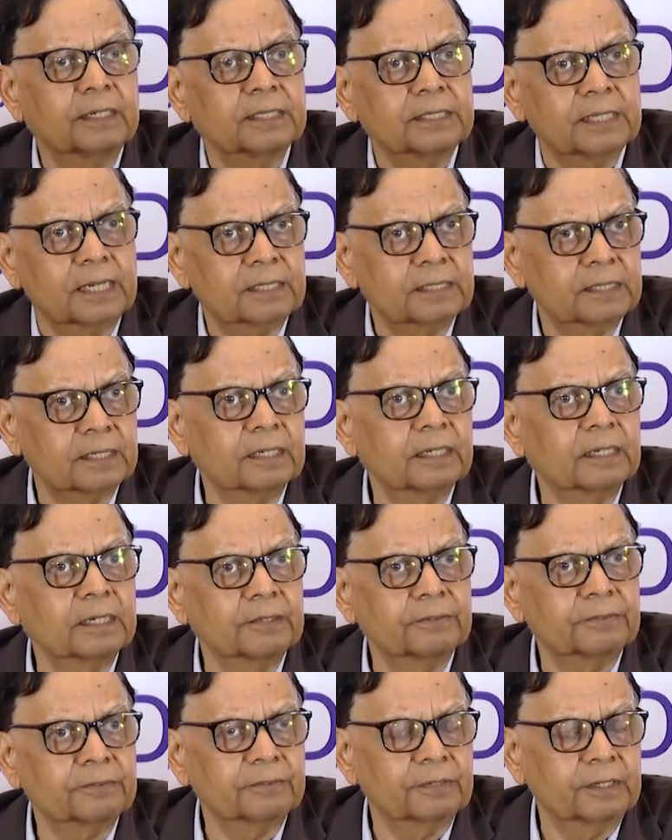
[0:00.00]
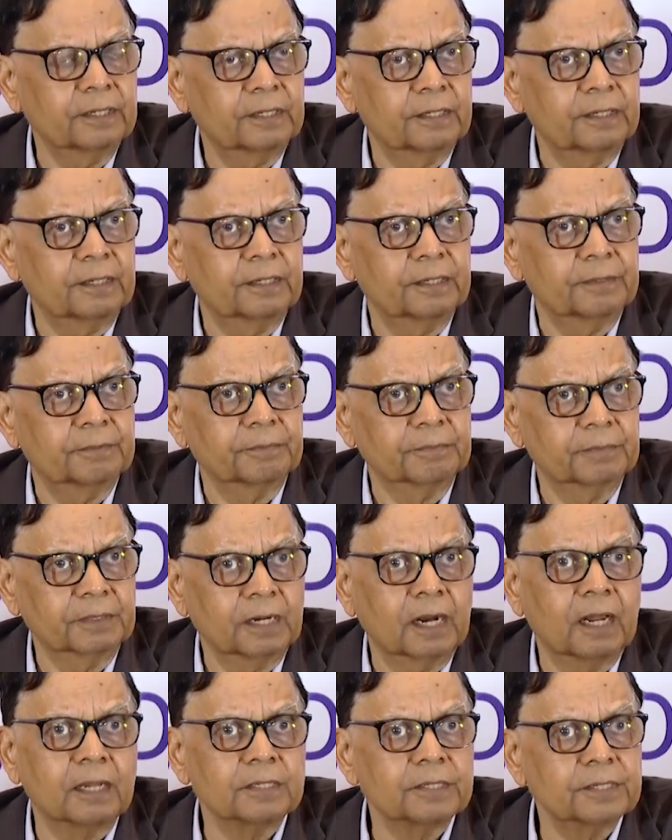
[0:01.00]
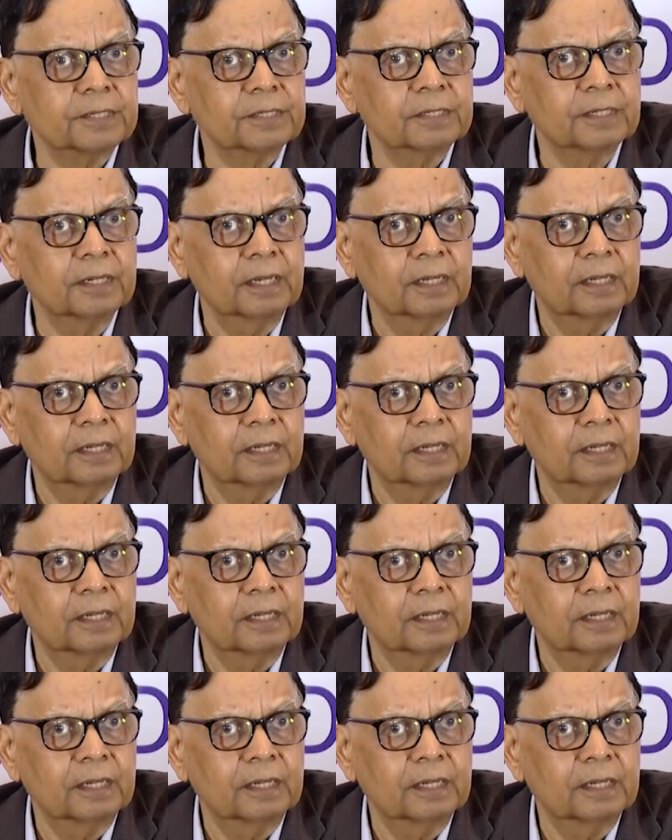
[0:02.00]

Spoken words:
disaster relief grants.